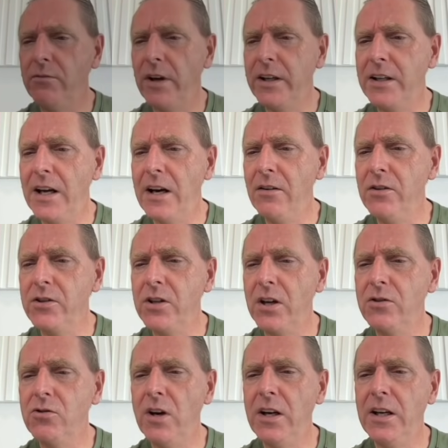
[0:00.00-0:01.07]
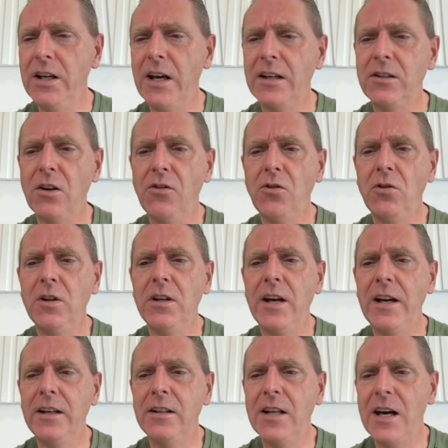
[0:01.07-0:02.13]
right now is trading at
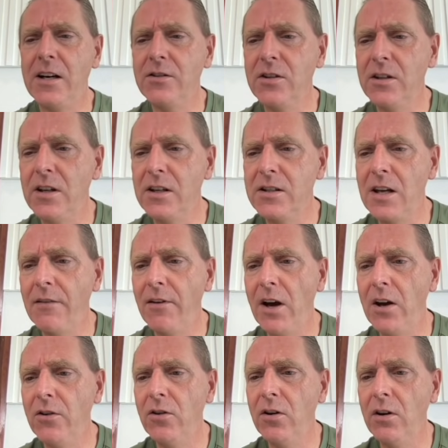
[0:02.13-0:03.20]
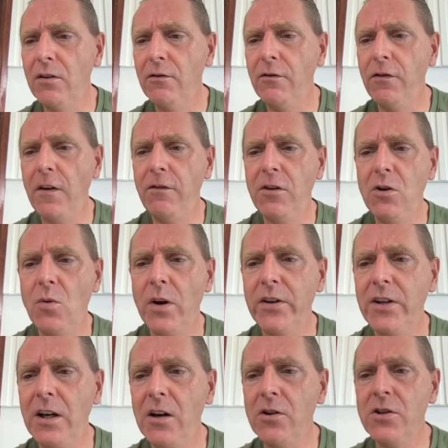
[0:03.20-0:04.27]

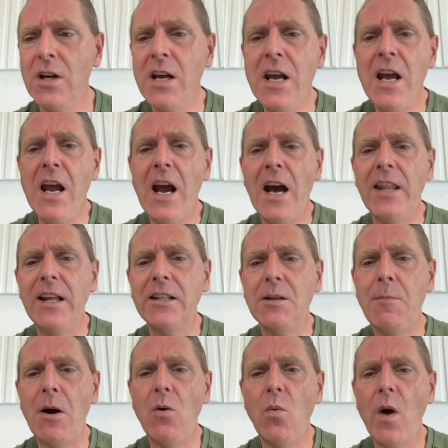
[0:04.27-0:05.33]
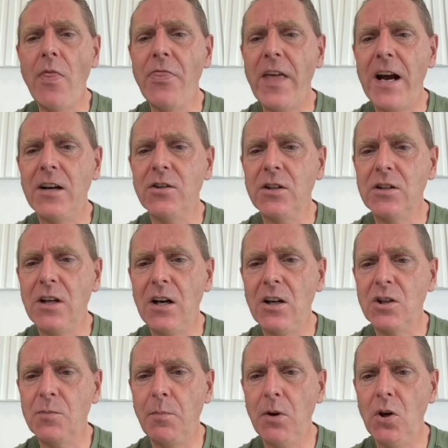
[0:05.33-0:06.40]
$39,751. And that's about
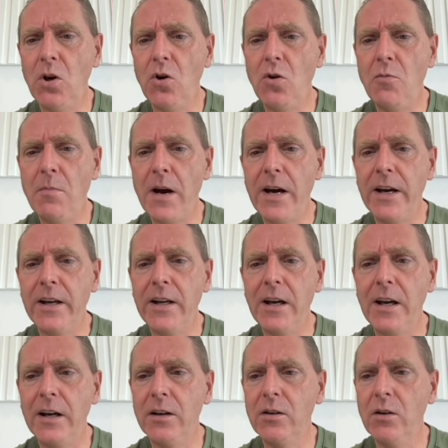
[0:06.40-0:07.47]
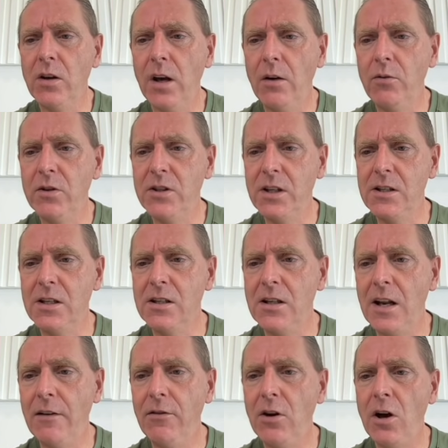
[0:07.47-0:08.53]
$1,000 below my resistance
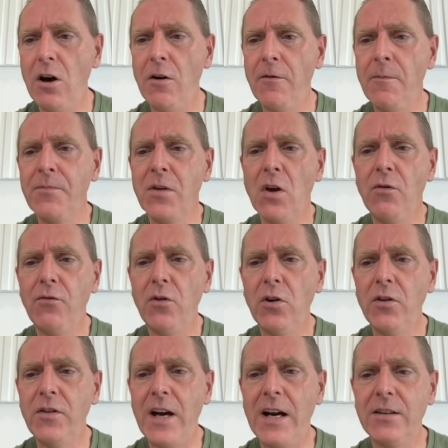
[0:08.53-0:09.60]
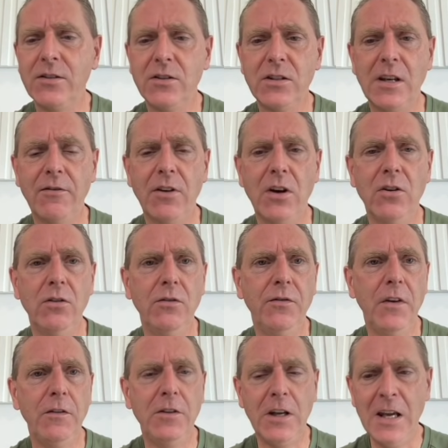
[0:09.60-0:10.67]
level of
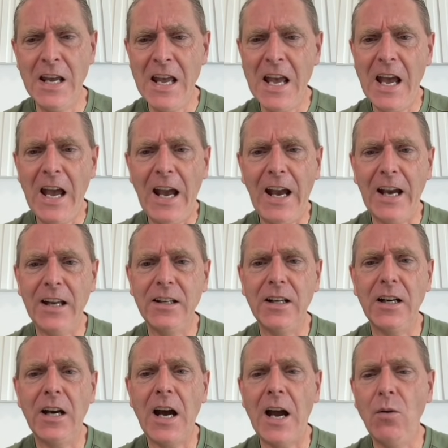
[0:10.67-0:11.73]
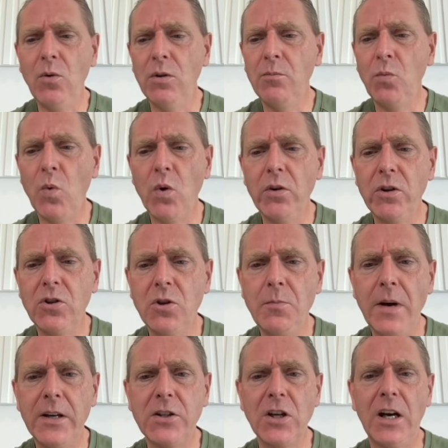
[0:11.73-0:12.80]
$40,750. And I wouldn't worry too
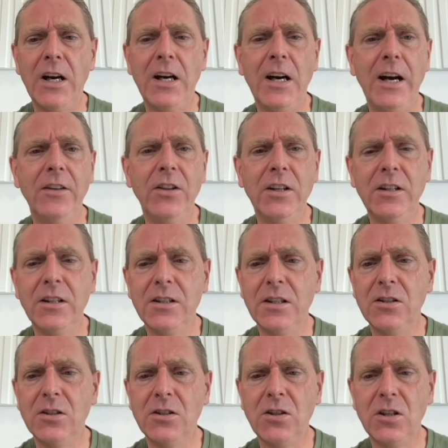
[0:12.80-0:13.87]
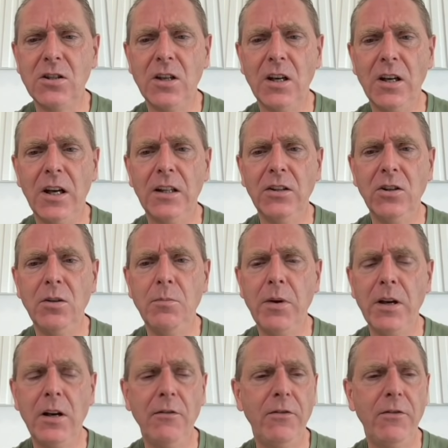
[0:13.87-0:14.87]
much. I think this is just a little bit of